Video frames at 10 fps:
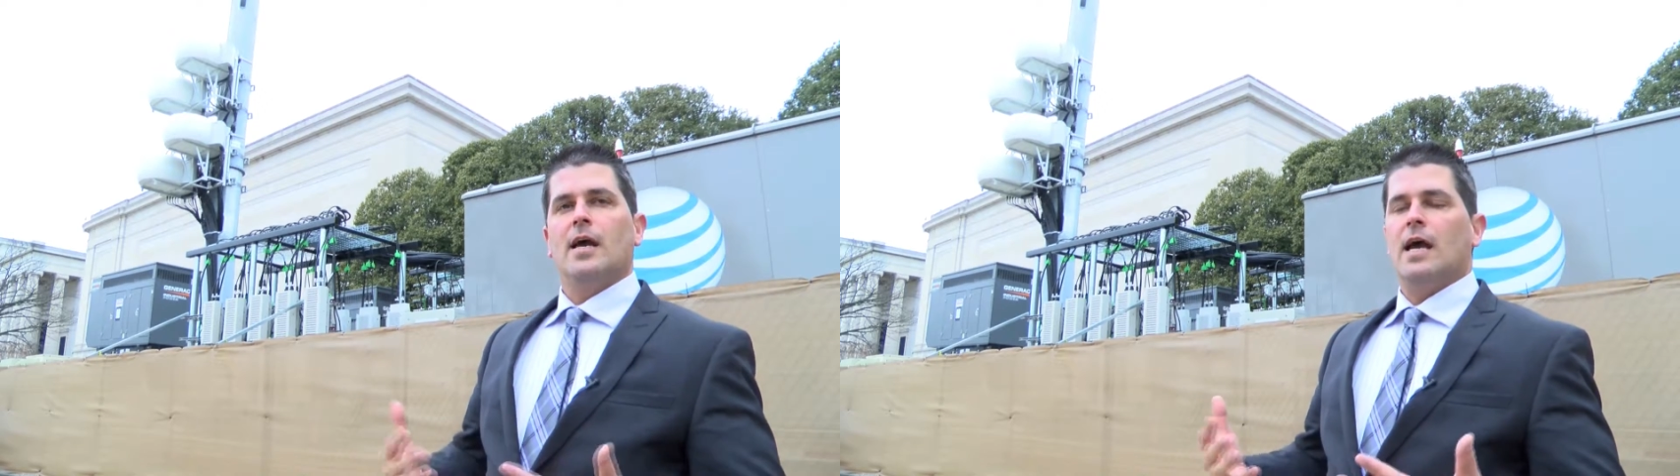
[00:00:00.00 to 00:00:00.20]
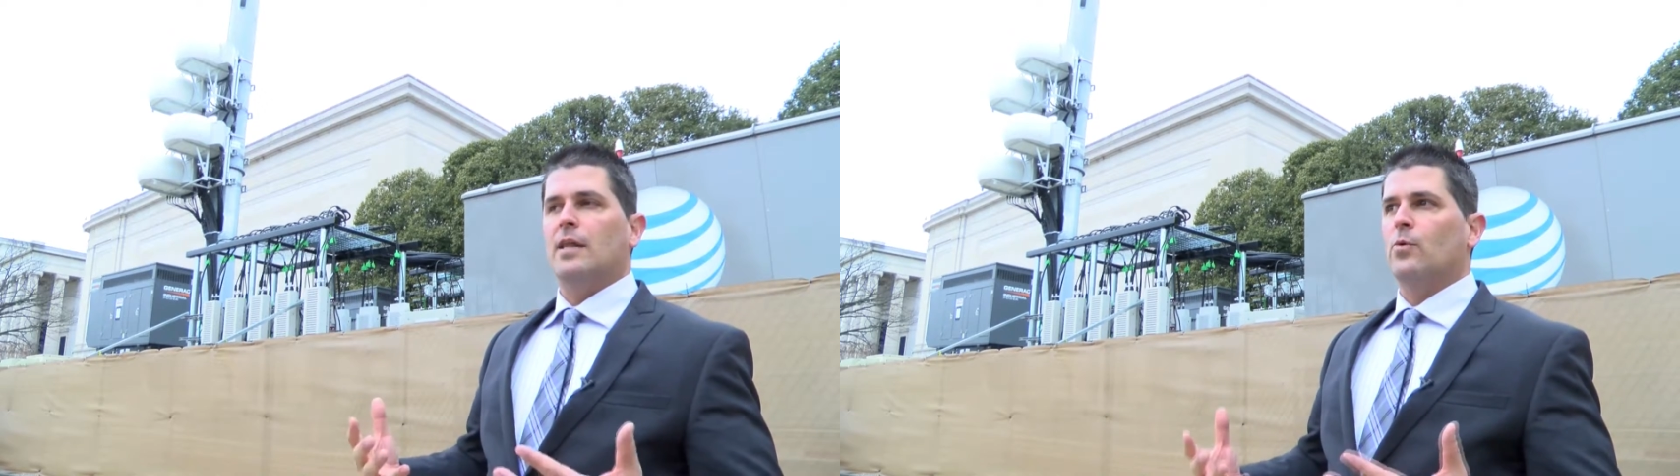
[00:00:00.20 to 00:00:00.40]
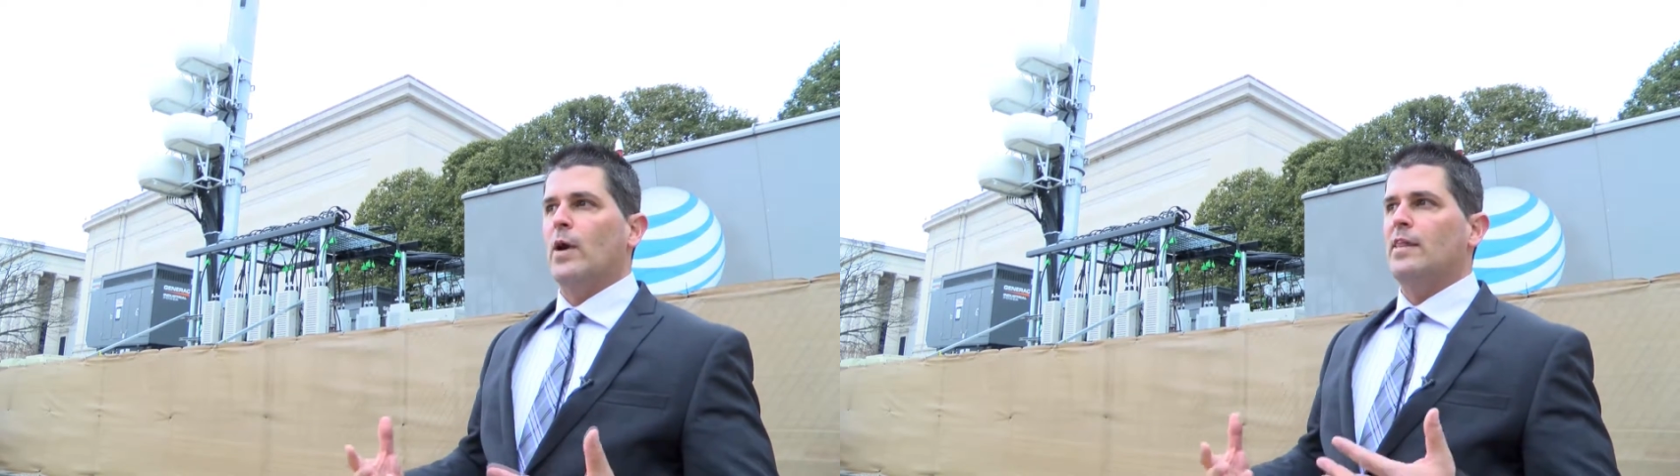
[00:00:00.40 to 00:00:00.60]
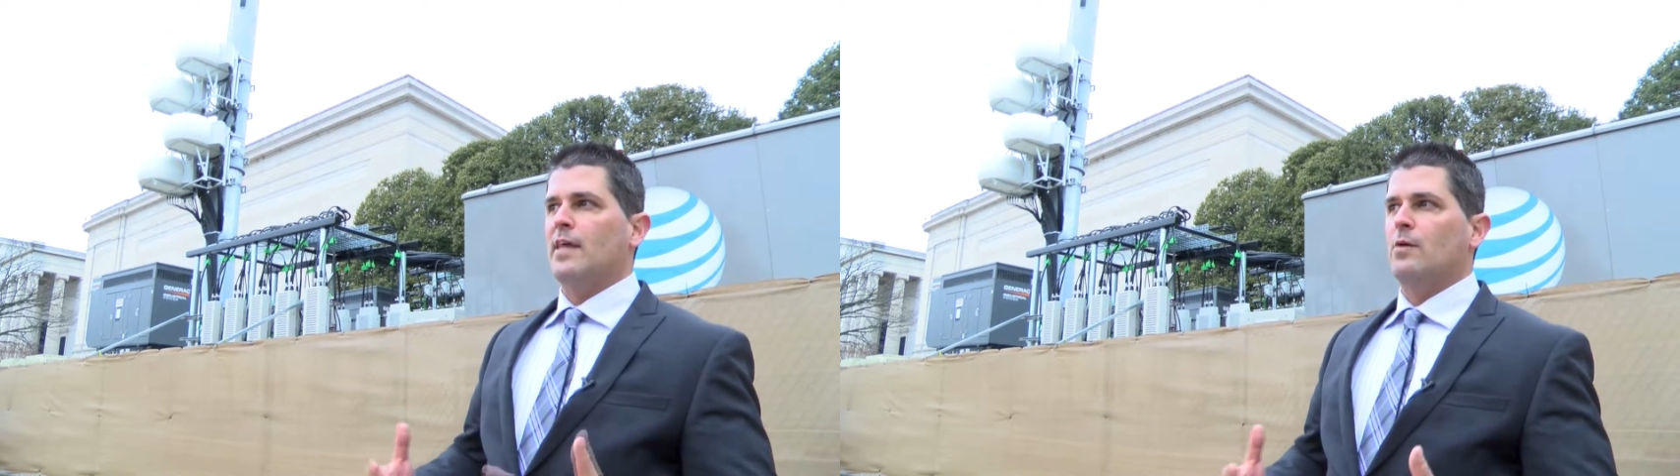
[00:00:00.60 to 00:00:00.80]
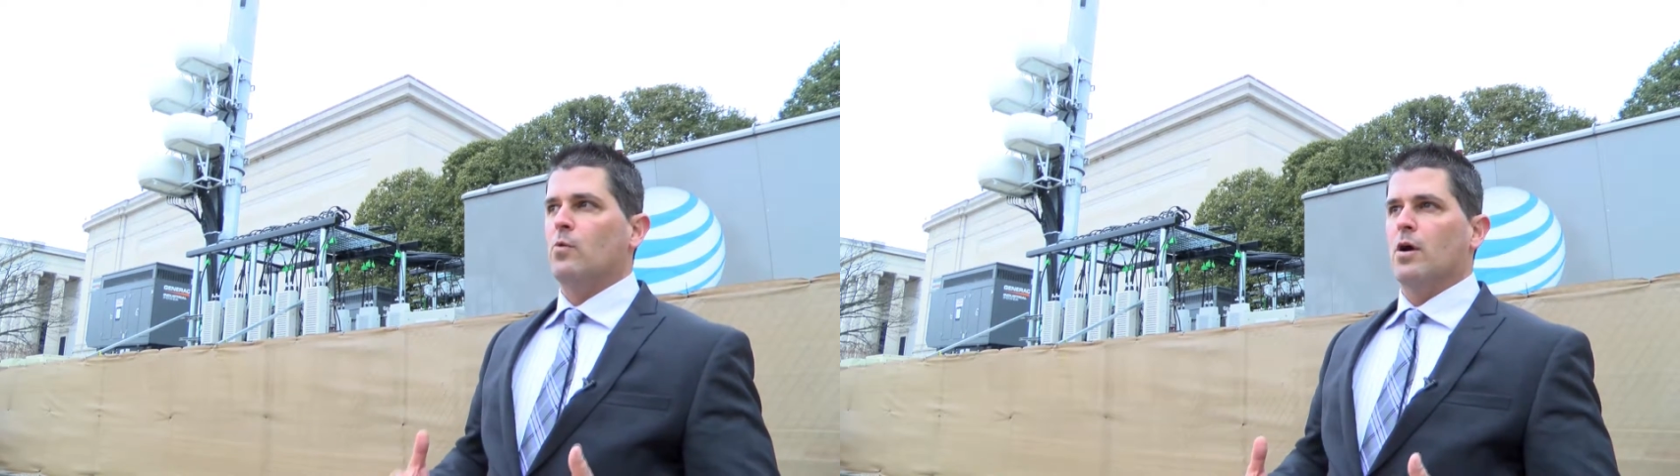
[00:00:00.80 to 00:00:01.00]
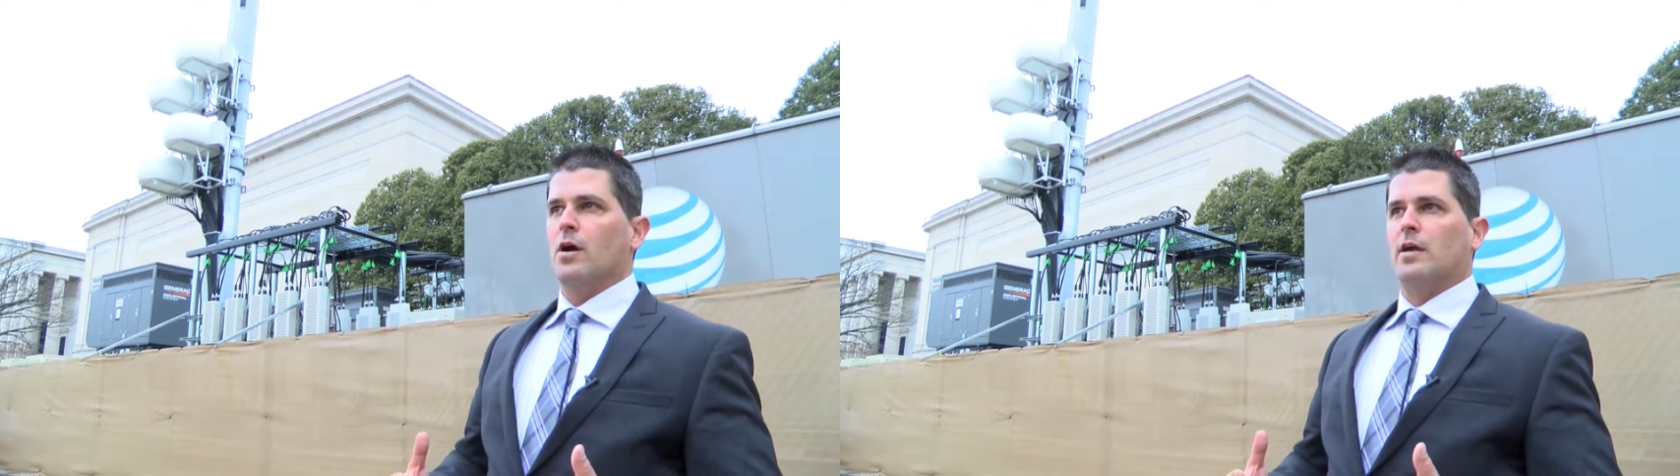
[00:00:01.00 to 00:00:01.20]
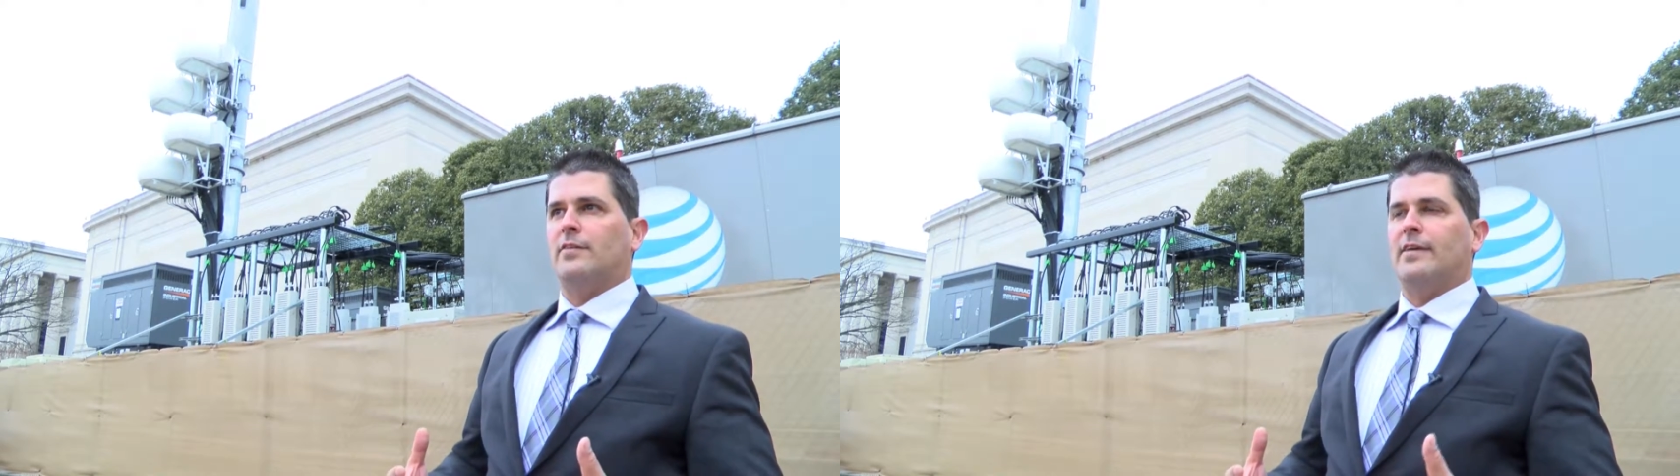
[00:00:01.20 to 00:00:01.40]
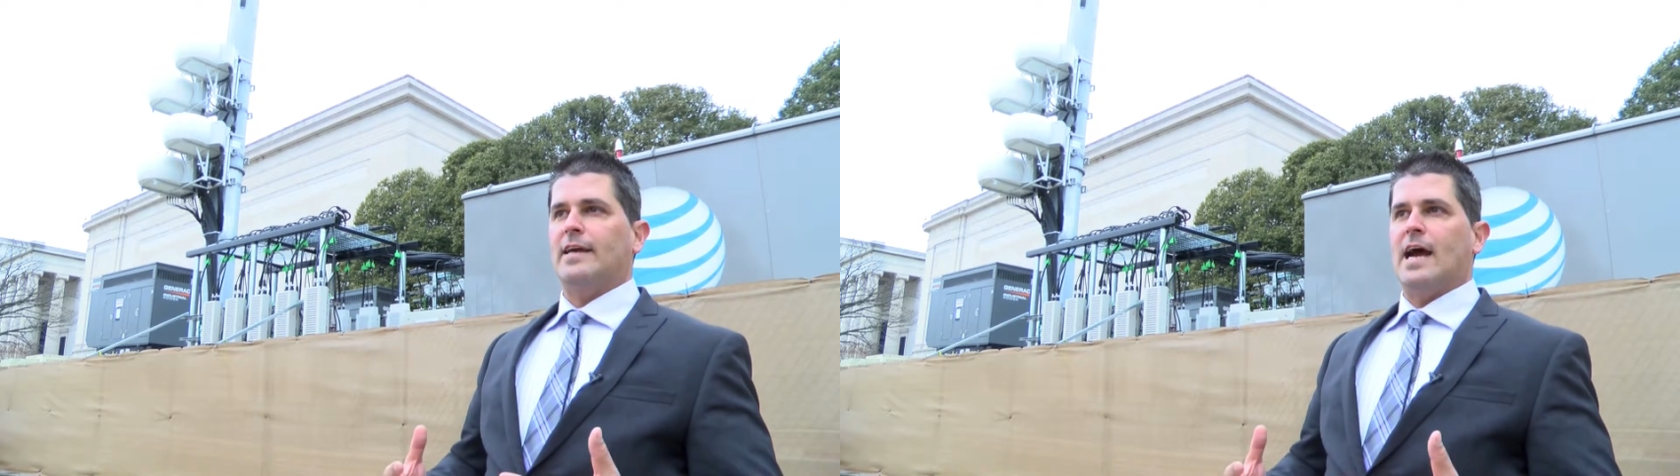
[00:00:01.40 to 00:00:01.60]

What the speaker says: And the way they work is they